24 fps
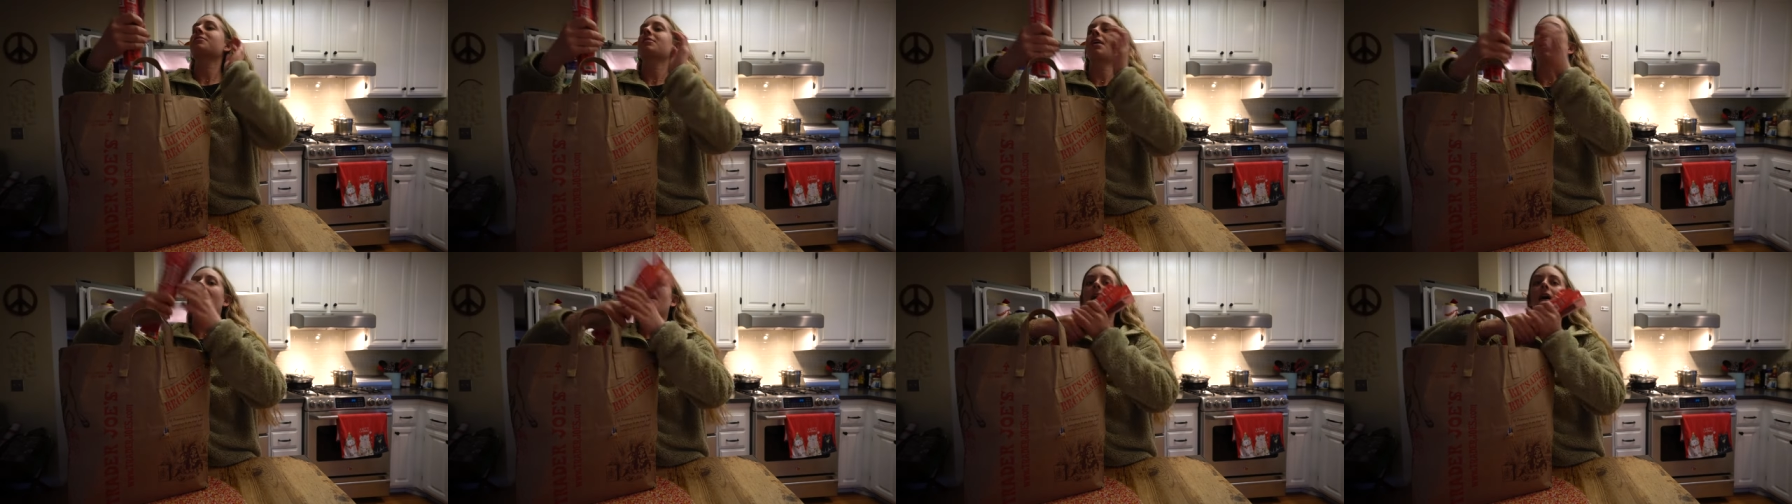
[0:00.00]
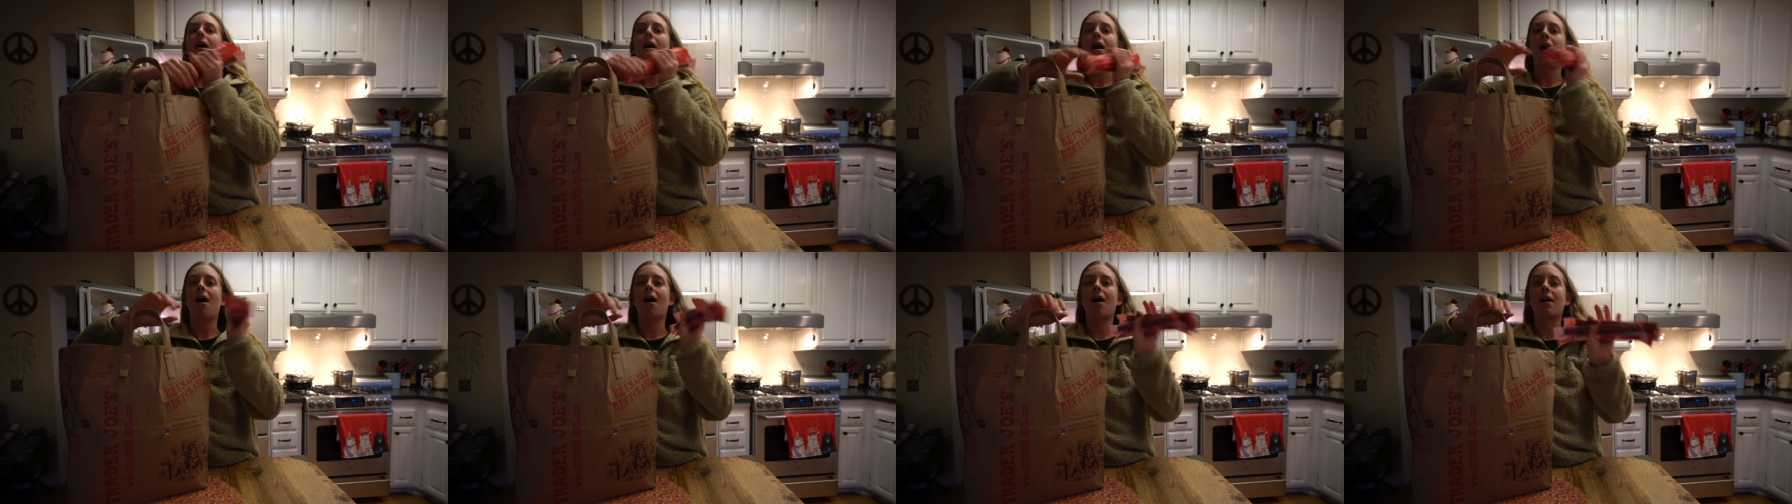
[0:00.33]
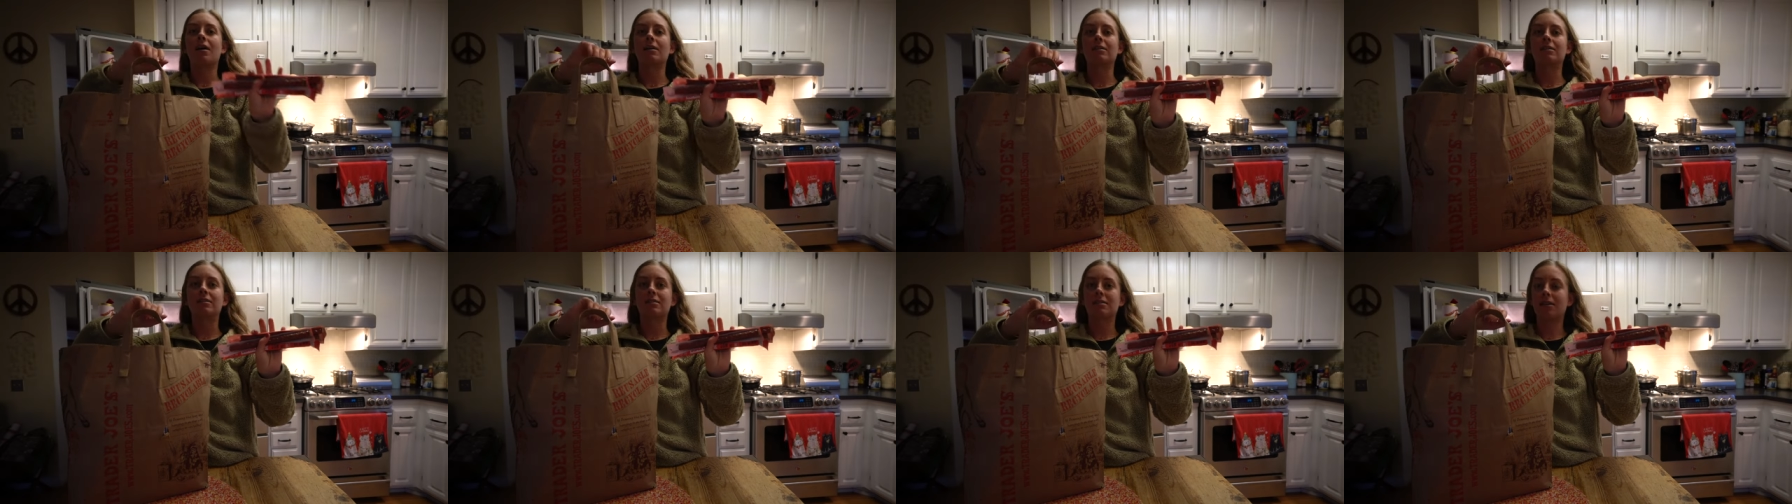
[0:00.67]
I
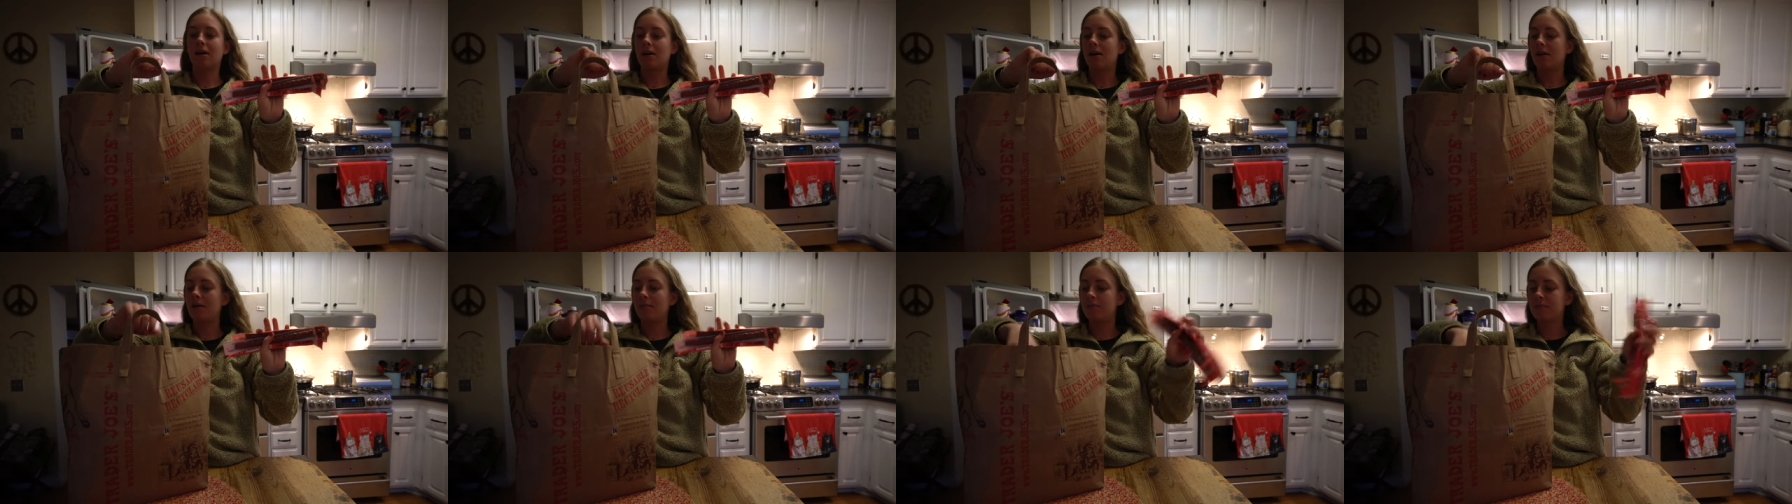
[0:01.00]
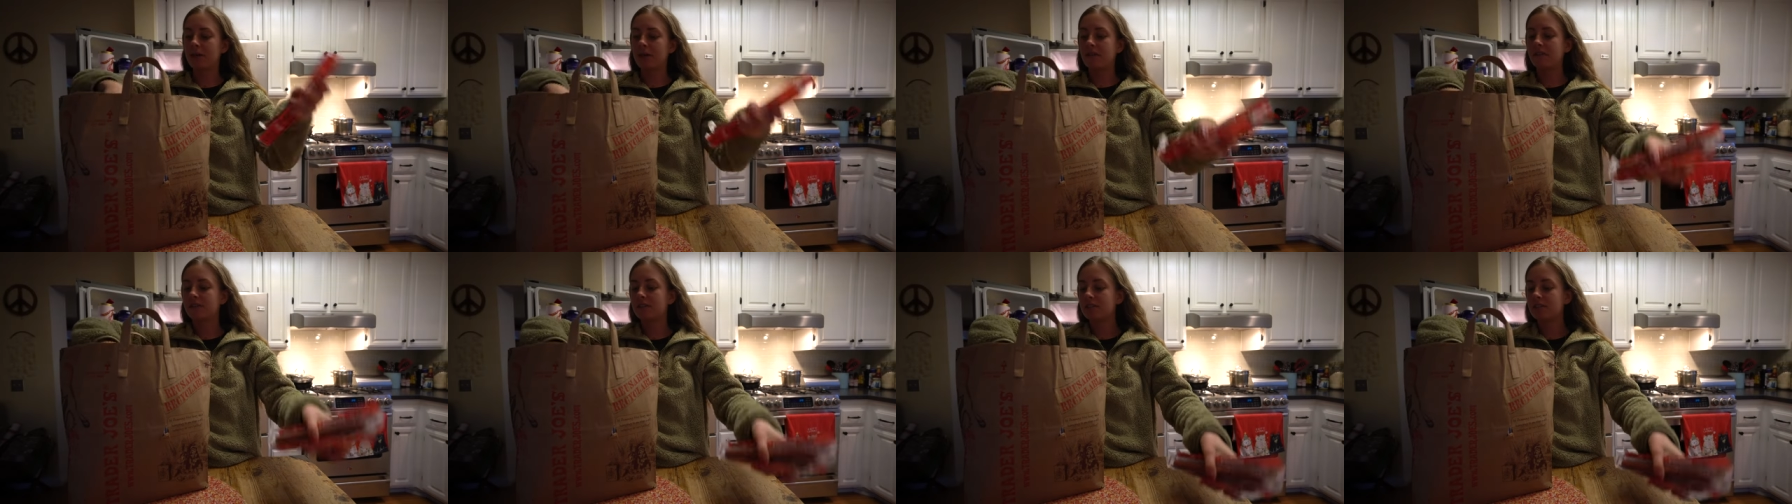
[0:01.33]
got some beef